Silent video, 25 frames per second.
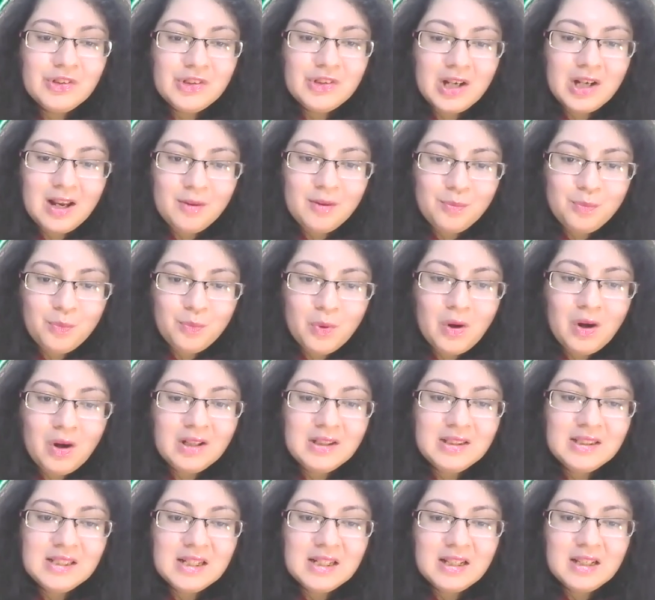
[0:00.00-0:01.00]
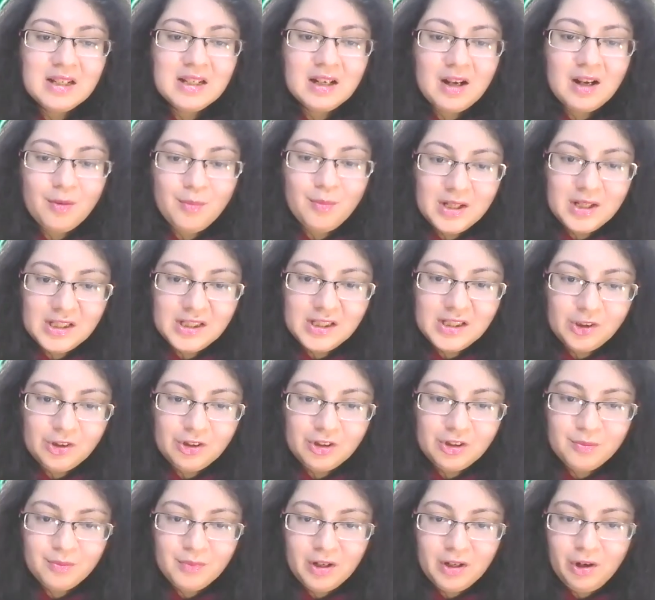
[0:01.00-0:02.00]
chat box in the comment
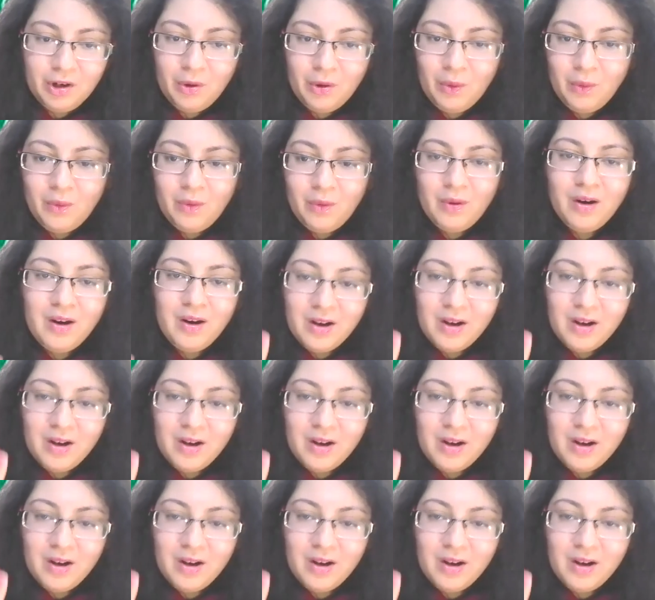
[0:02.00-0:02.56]
section below.